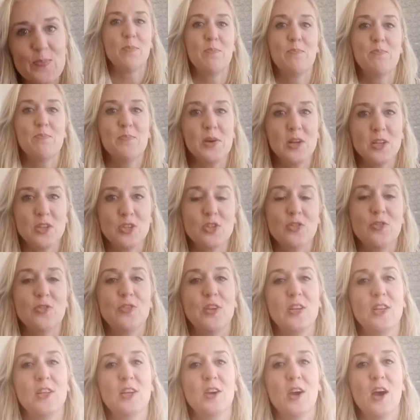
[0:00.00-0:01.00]
A bunch of
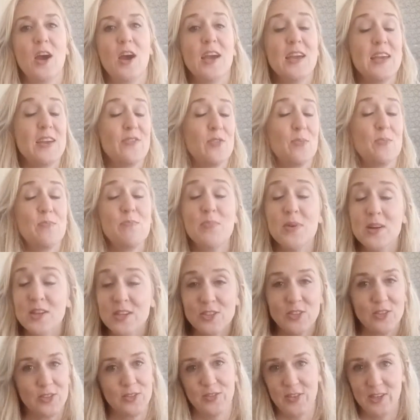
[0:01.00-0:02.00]
video, I have a
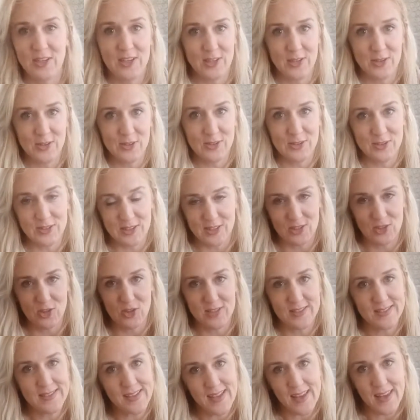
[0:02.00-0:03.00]
bunch of videos, I
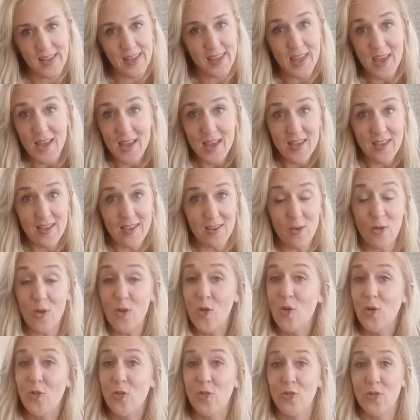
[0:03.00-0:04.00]
should say,
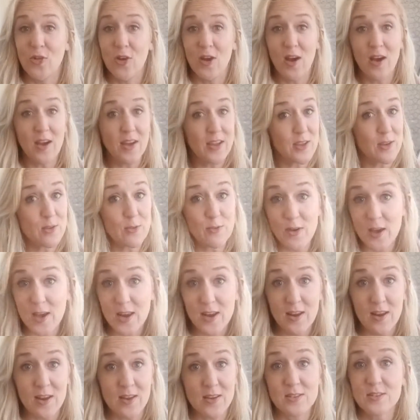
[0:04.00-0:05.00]
on
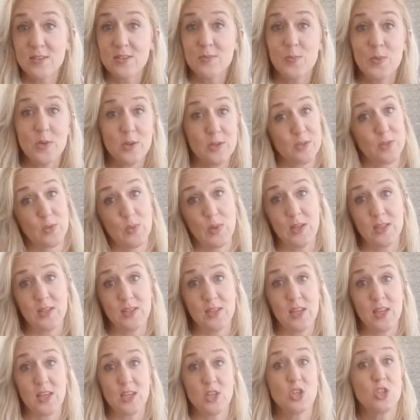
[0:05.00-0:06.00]
Ayurveda,
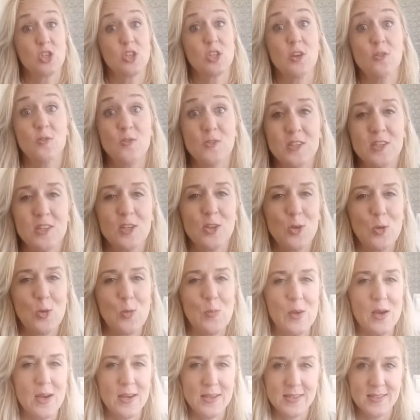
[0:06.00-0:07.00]
spirituality, shifting your
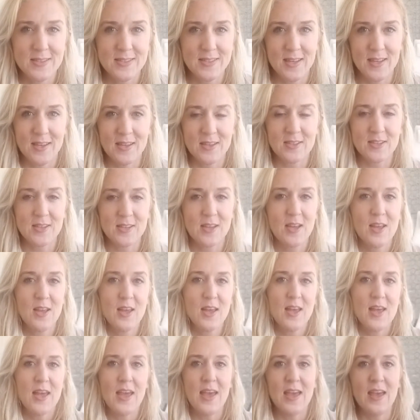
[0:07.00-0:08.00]
mindset,
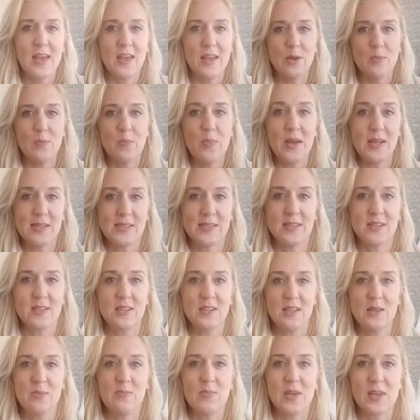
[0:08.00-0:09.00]
and
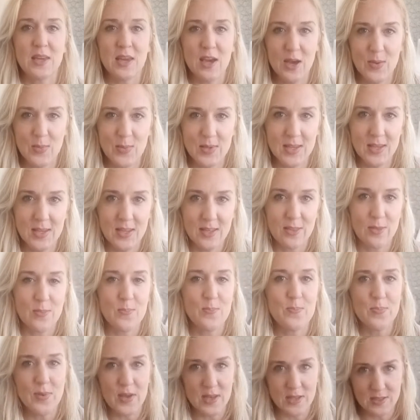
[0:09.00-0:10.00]
basically becoming the
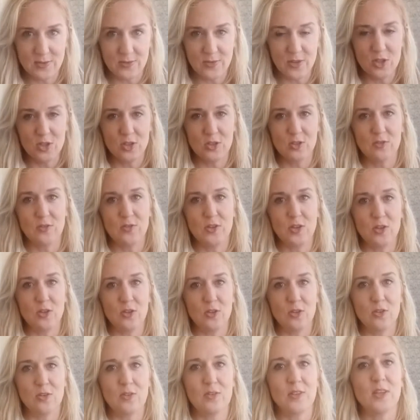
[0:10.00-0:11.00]
best version of
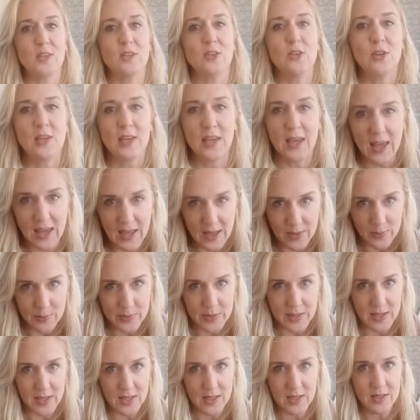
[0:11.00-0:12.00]
you that you can
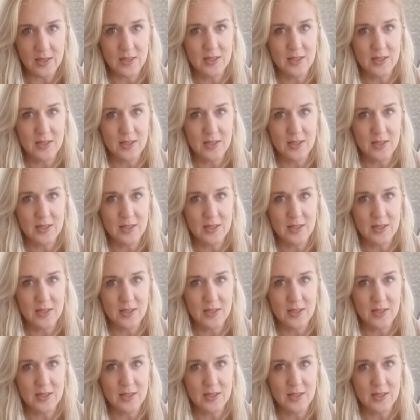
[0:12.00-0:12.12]
be.